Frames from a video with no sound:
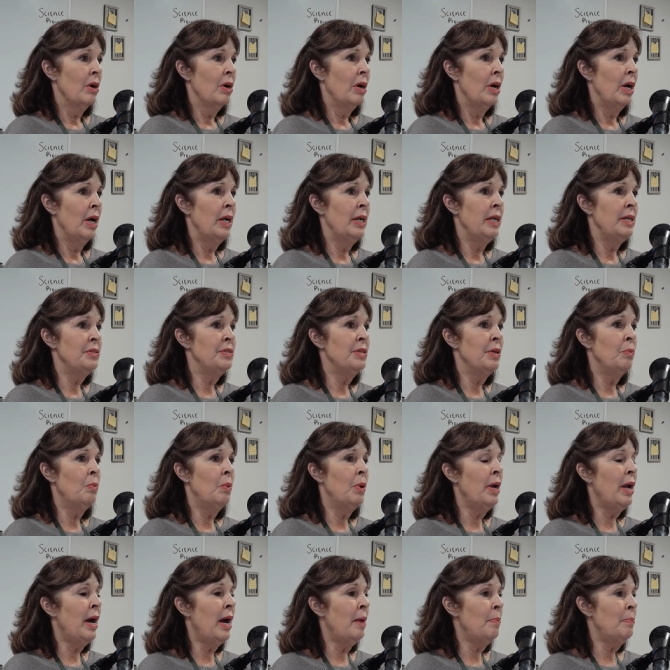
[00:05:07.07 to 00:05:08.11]
And he said,
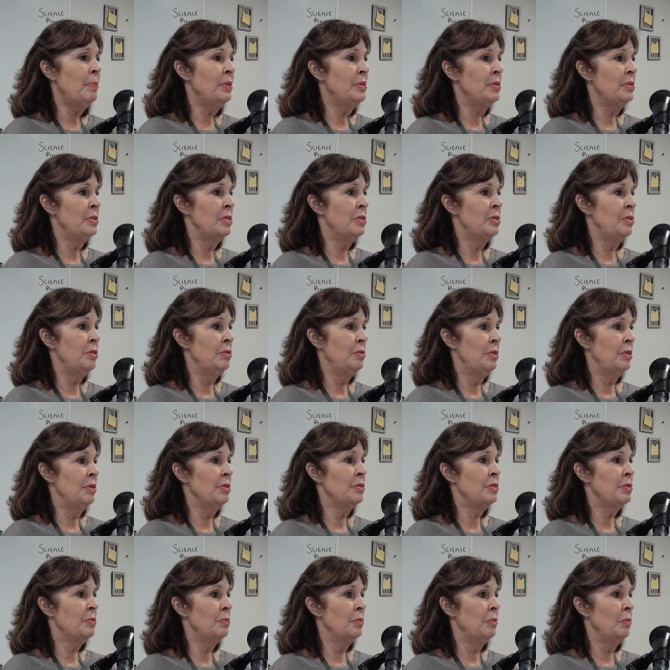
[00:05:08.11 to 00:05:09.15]
What happens to
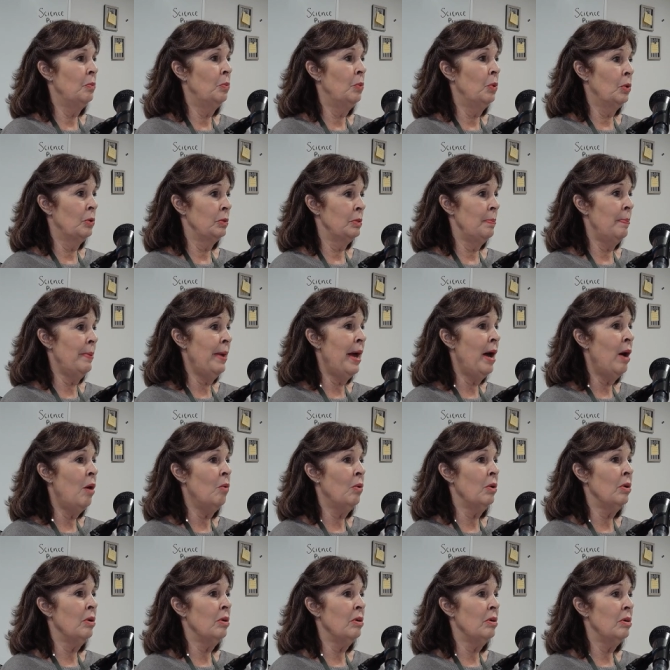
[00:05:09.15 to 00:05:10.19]
this world
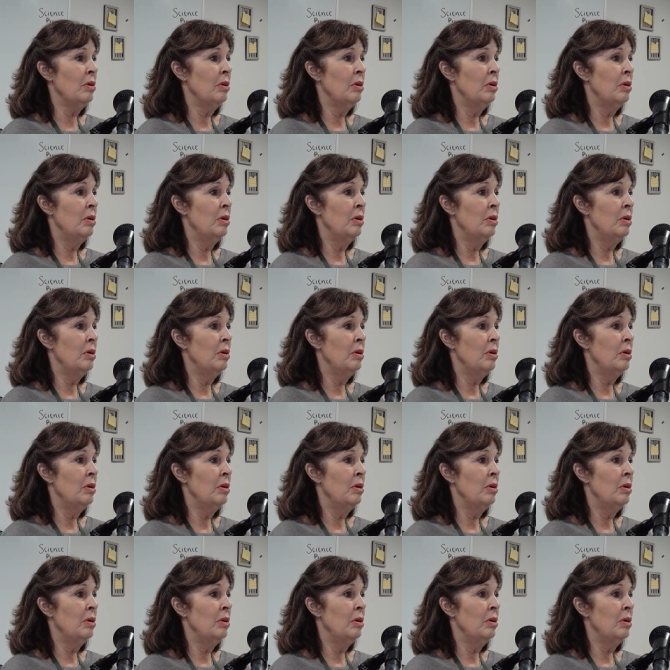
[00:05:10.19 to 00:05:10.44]
power?